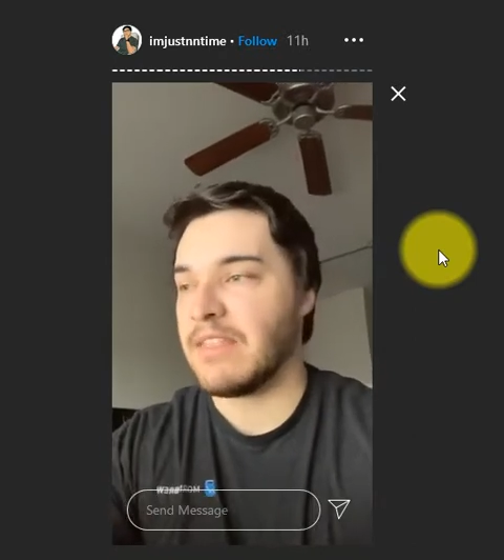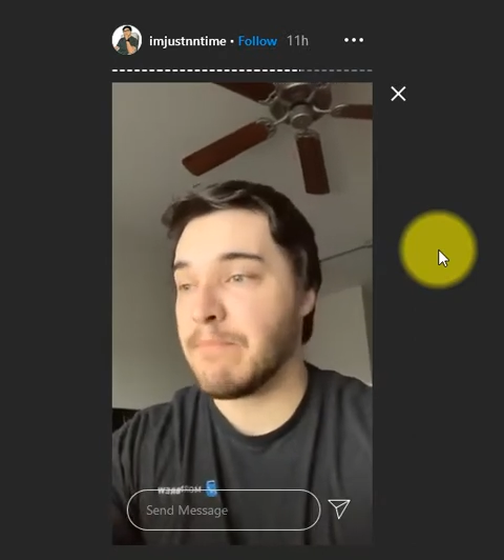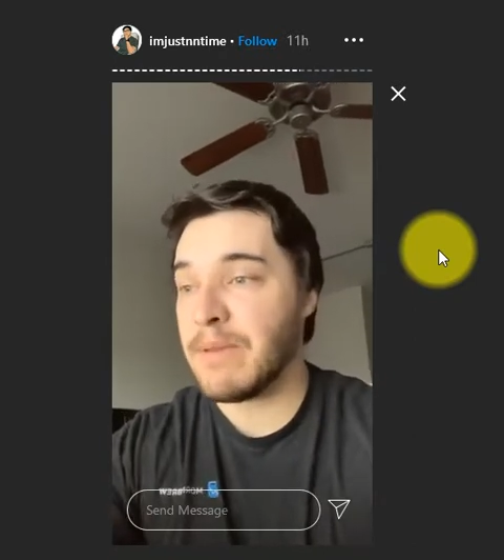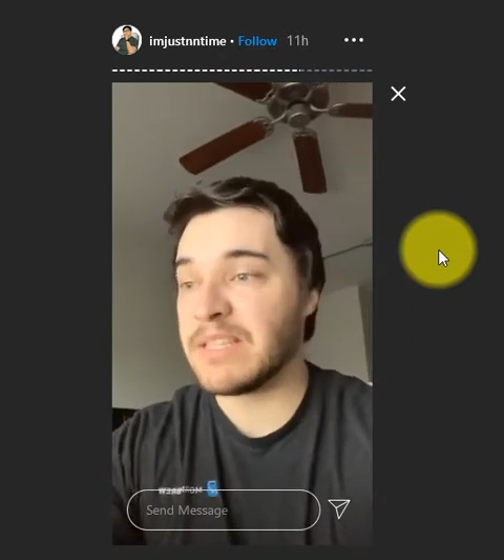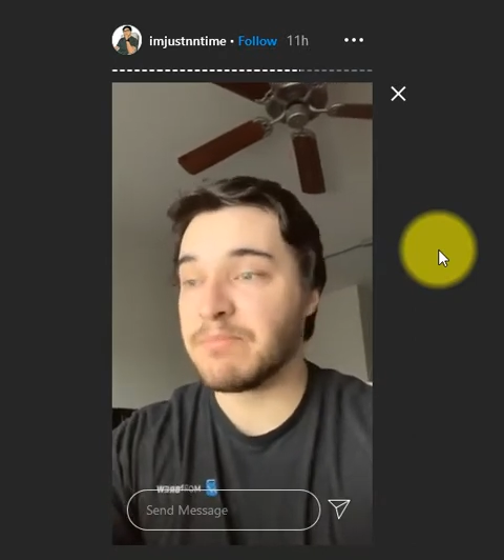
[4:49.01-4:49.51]

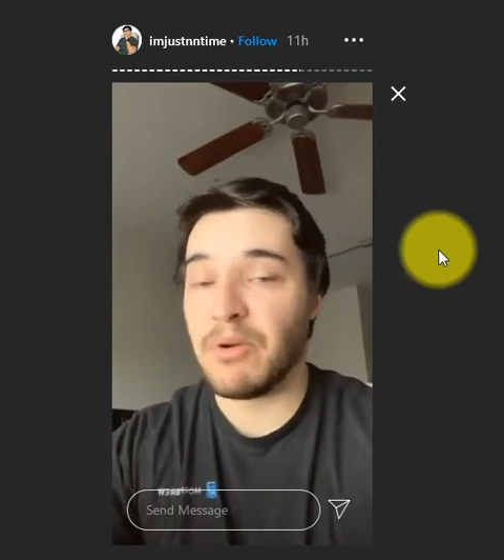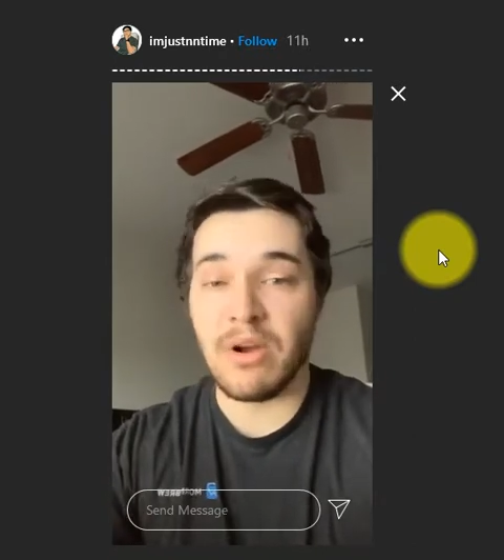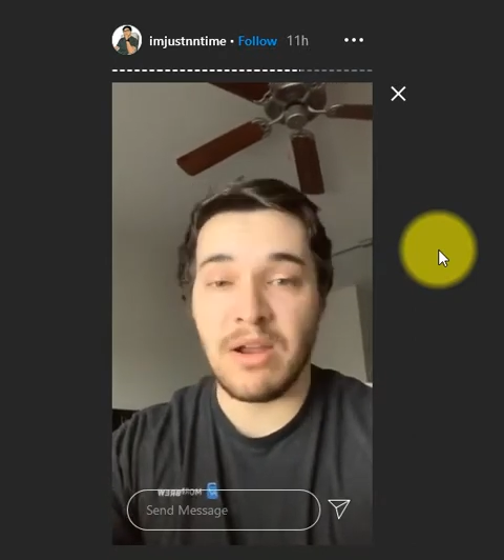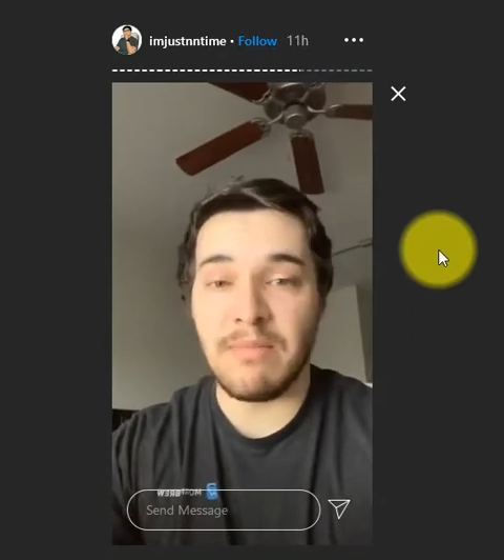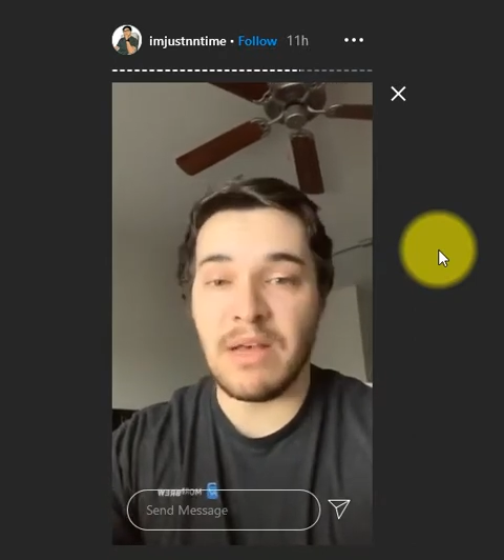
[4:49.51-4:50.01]
best
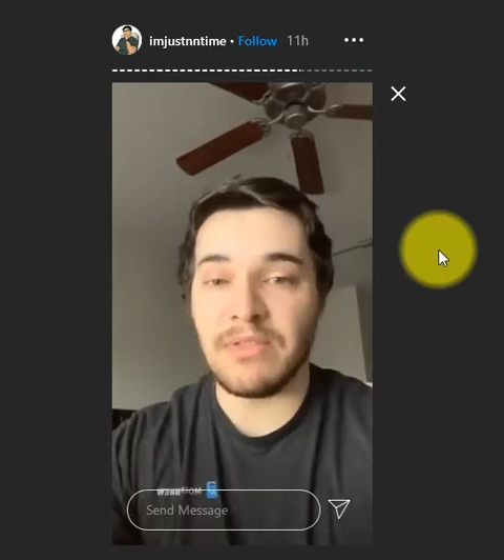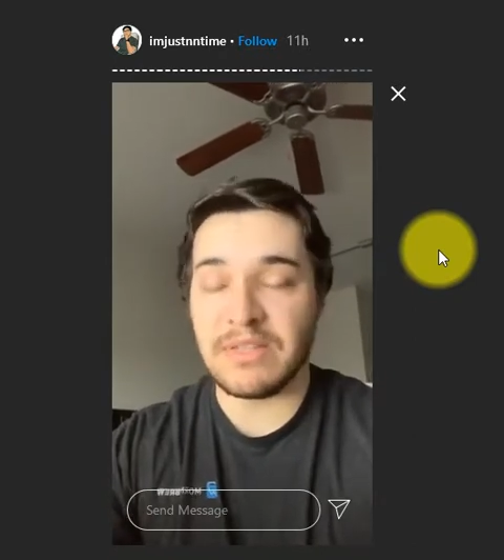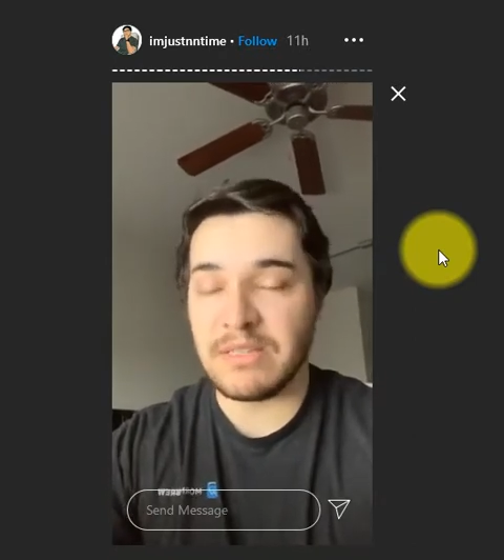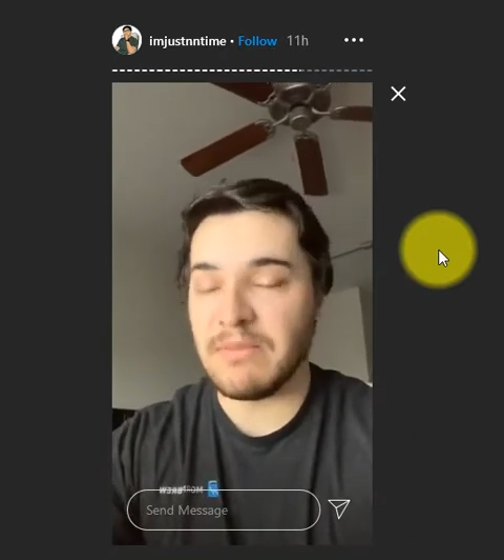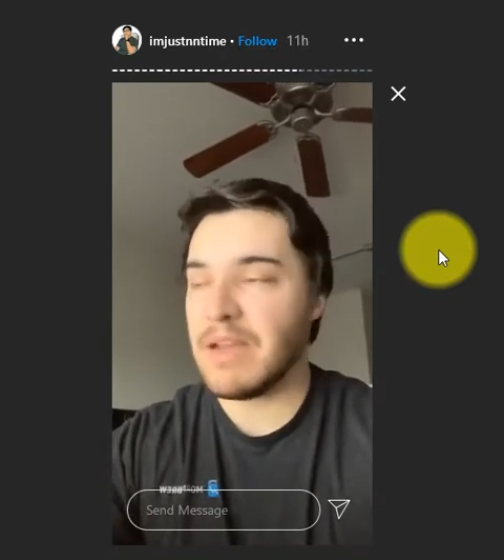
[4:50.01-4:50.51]
part about
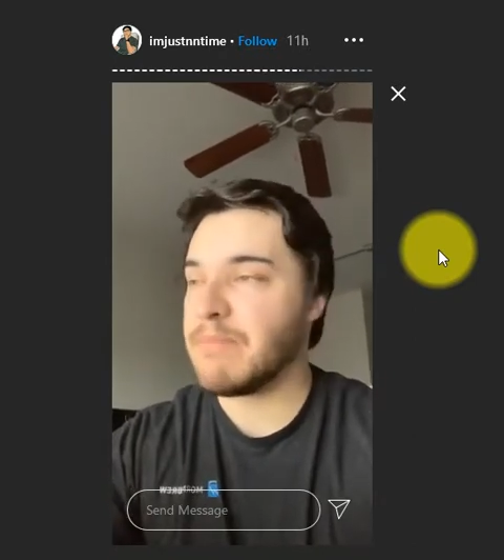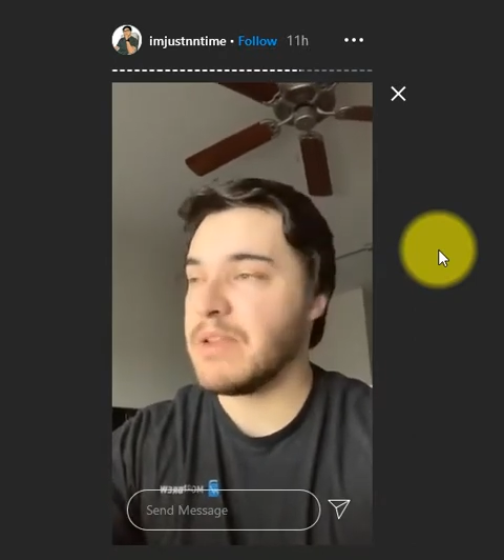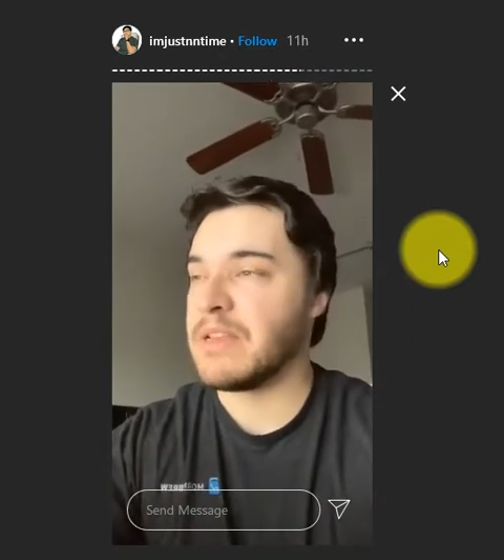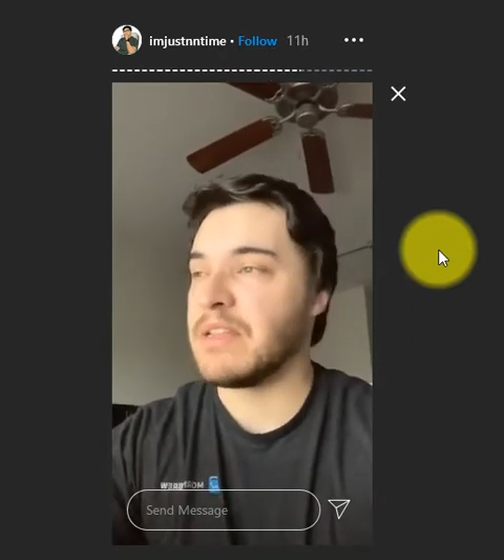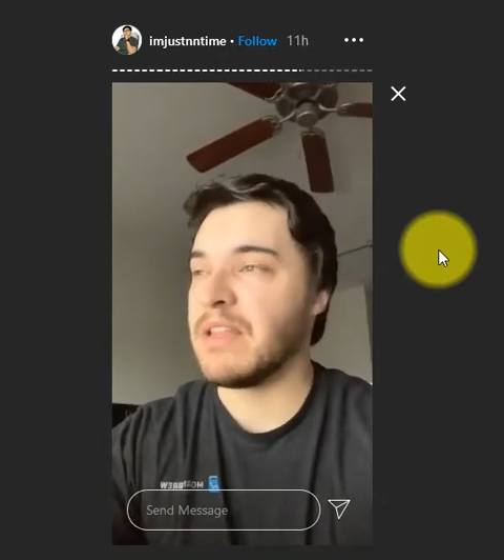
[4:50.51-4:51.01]
this, in my
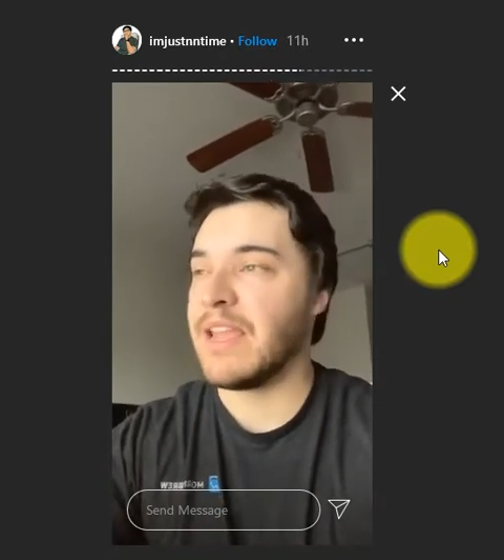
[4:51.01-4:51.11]
opinion,